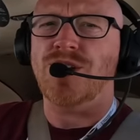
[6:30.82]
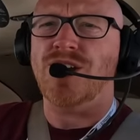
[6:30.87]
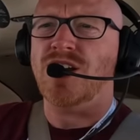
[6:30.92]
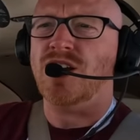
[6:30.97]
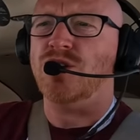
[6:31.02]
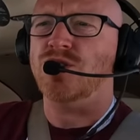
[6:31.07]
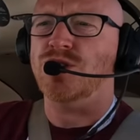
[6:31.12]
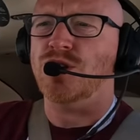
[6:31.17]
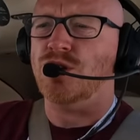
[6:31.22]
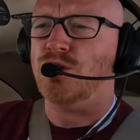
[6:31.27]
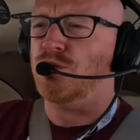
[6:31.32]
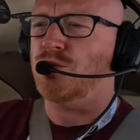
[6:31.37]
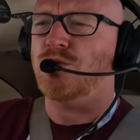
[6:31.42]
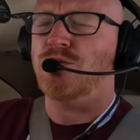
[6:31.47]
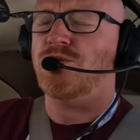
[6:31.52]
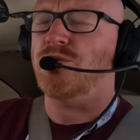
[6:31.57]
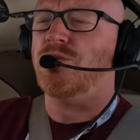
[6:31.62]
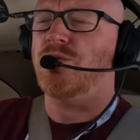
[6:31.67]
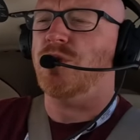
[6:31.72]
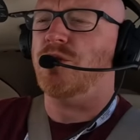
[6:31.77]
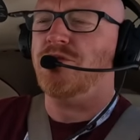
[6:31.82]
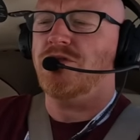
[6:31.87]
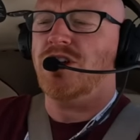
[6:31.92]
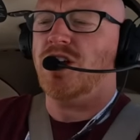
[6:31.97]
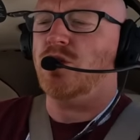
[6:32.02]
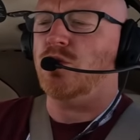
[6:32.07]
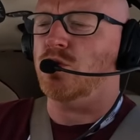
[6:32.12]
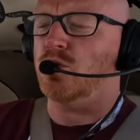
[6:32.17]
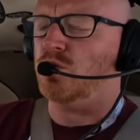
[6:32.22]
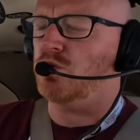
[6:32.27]
now, so
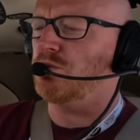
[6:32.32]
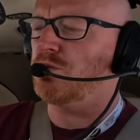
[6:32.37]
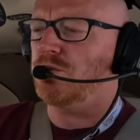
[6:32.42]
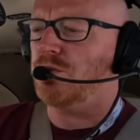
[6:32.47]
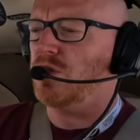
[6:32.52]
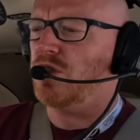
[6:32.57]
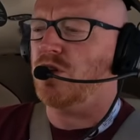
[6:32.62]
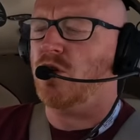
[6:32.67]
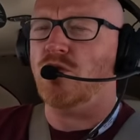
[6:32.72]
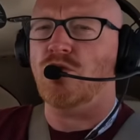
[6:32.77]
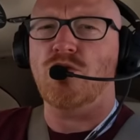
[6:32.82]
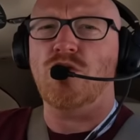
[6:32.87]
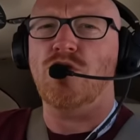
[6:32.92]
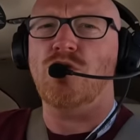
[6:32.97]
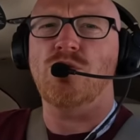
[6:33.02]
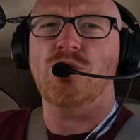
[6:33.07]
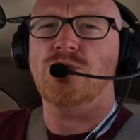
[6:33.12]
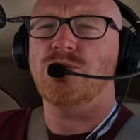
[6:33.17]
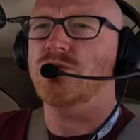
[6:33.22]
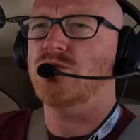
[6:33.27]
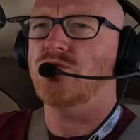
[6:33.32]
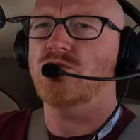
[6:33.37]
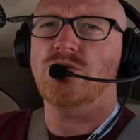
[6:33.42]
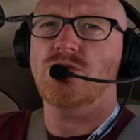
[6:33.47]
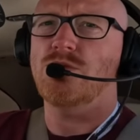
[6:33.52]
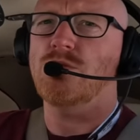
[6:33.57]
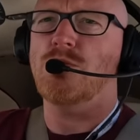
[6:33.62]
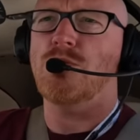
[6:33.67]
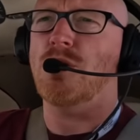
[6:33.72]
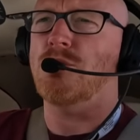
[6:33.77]
recall, en route,
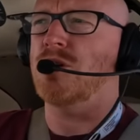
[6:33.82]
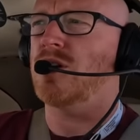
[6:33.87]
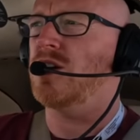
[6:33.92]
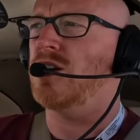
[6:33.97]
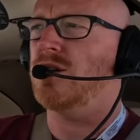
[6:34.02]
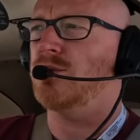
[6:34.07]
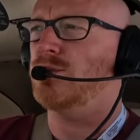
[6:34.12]
bye-bye,